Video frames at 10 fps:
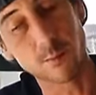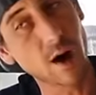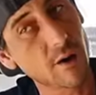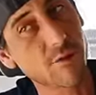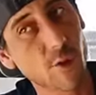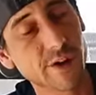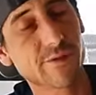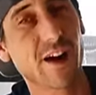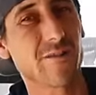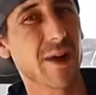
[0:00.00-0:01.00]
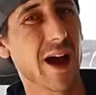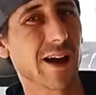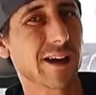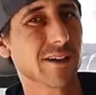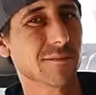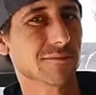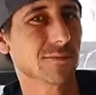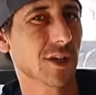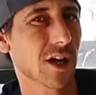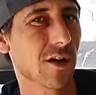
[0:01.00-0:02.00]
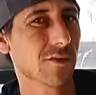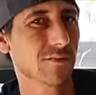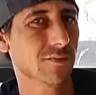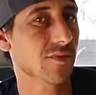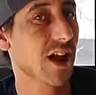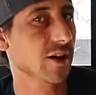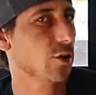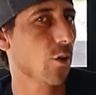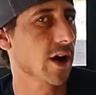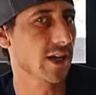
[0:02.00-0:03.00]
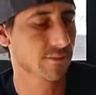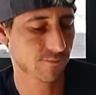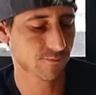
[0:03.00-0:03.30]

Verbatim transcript: but 45 back, you know, not 20.